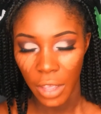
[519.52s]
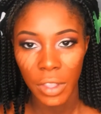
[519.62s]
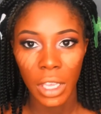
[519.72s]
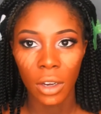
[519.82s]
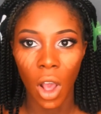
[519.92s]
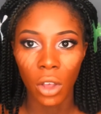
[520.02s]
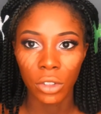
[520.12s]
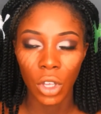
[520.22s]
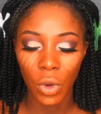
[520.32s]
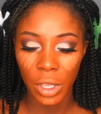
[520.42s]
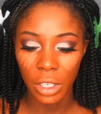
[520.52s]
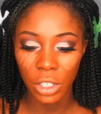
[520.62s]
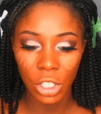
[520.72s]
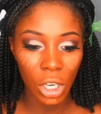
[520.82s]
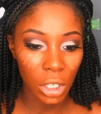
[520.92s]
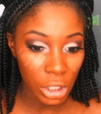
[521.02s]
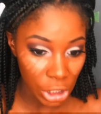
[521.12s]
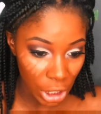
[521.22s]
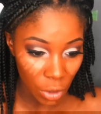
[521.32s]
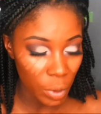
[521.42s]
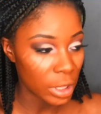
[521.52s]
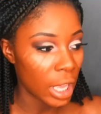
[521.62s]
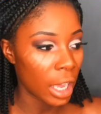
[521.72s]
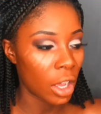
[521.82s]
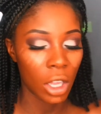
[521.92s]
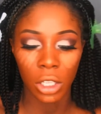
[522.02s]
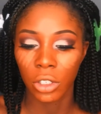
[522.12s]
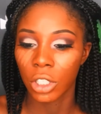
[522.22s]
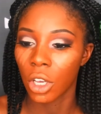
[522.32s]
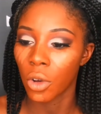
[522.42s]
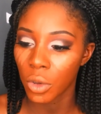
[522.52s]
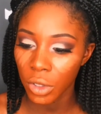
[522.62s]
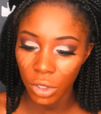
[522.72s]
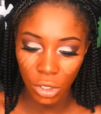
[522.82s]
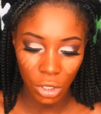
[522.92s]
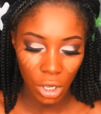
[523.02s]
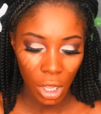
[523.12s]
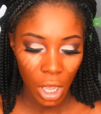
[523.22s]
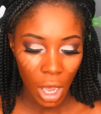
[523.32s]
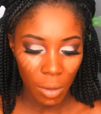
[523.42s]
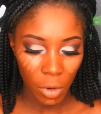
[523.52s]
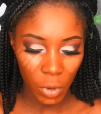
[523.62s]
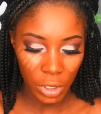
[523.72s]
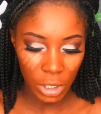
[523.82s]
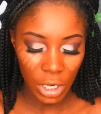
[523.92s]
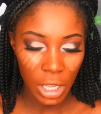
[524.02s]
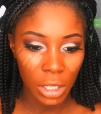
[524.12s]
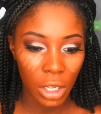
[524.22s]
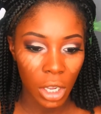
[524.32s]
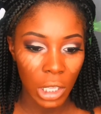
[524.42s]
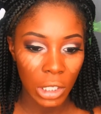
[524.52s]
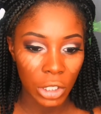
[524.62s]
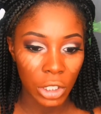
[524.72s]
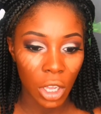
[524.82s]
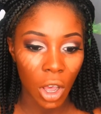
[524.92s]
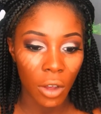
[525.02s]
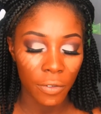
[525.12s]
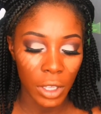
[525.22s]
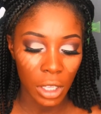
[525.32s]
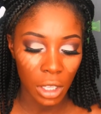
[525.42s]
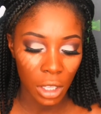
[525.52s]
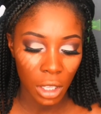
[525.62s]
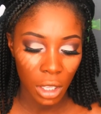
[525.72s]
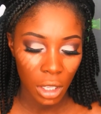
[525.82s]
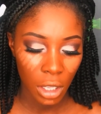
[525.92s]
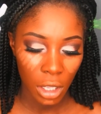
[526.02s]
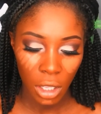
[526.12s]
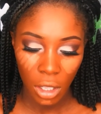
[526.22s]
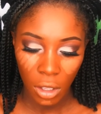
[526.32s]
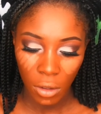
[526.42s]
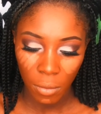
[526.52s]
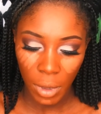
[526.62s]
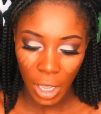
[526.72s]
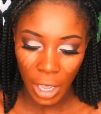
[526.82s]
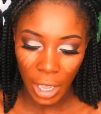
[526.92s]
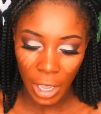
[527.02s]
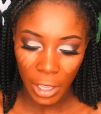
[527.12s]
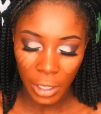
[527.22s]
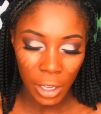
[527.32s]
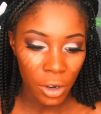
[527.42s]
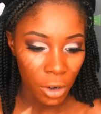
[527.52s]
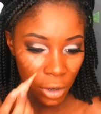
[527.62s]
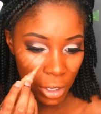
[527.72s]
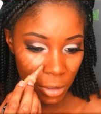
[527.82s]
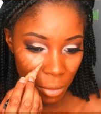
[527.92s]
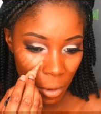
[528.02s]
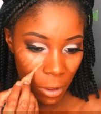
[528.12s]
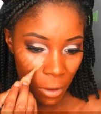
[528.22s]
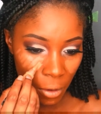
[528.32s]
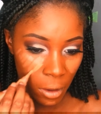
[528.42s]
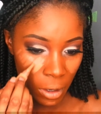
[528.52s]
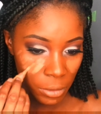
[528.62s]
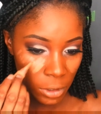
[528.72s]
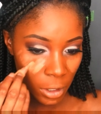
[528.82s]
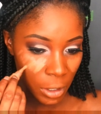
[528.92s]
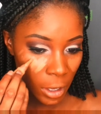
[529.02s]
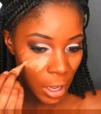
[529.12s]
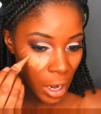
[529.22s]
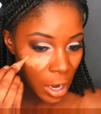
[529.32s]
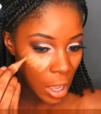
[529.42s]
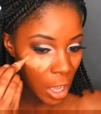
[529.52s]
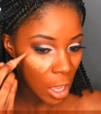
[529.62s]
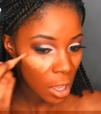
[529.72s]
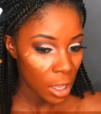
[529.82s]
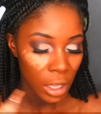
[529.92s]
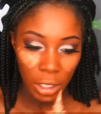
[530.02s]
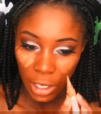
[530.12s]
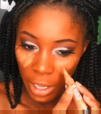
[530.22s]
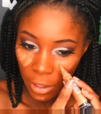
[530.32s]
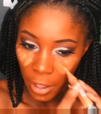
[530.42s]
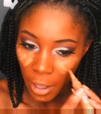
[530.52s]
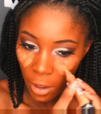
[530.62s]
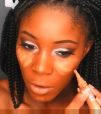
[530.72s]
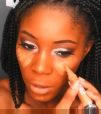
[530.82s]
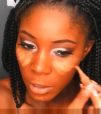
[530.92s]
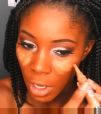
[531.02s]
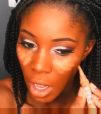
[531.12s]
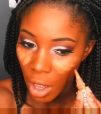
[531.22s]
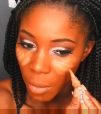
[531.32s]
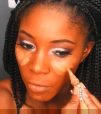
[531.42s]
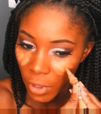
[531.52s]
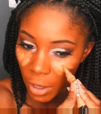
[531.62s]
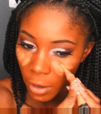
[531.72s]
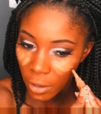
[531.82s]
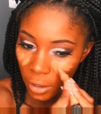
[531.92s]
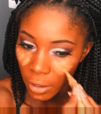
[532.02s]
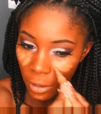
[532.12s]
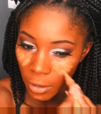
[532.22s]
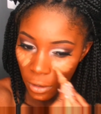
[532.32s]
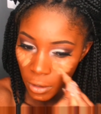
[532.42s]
And then also in conjunction with that color Toast, I'm going to take the color Toffee by LA Girl as well. And I'm just going to kind of lay that on top of that color.